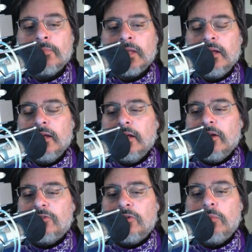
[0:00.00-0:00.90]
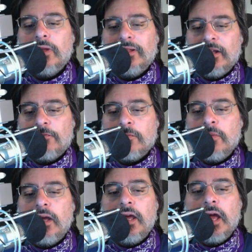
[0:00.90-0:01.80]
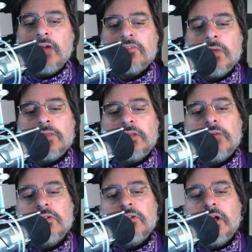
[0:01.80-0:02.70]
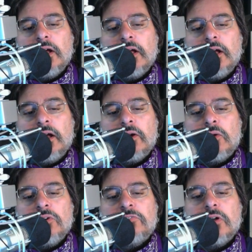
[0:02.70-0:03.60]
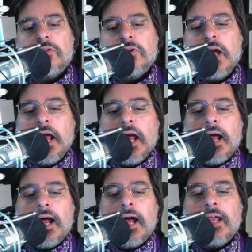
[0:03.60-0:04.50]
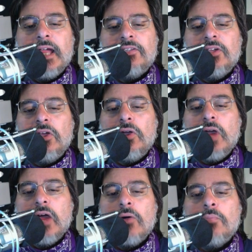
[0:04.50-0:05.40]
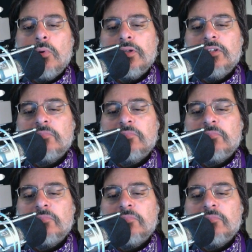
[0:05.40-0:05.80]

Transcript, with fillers: So now, for me as the month 11 uh, course director, I can't tell you how important it's been to